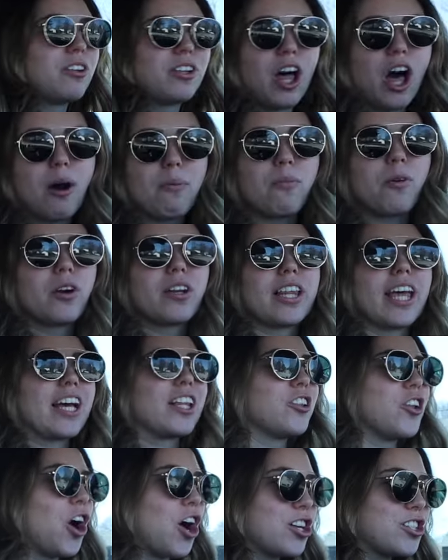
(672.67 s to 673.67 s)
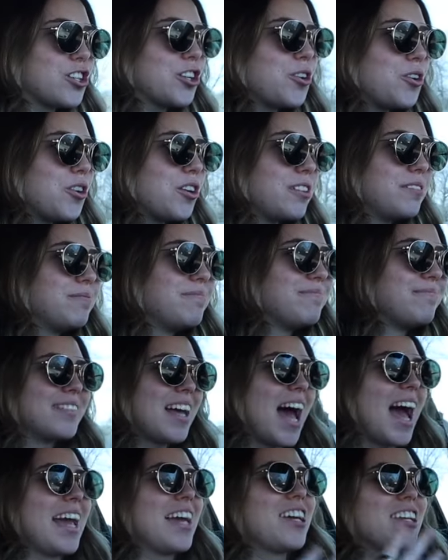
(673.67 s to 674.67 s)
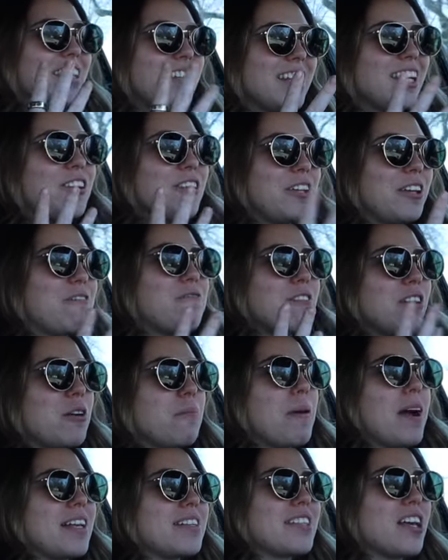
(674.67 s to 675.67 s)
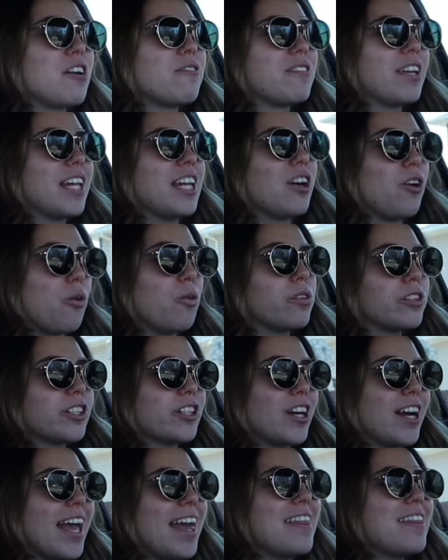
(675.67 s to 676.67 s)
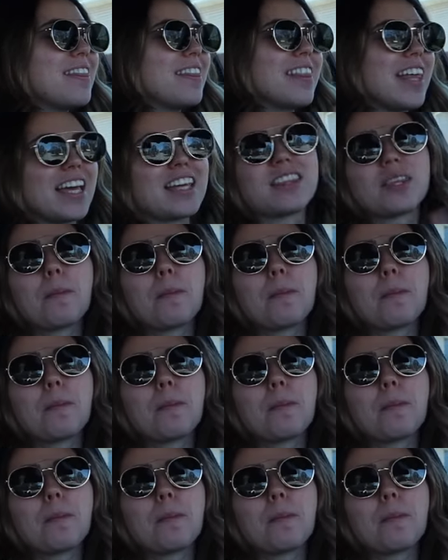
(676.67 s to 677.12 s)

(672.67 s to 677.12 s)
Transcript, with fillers: a lot more like logical. I could literally feel myself getting older in like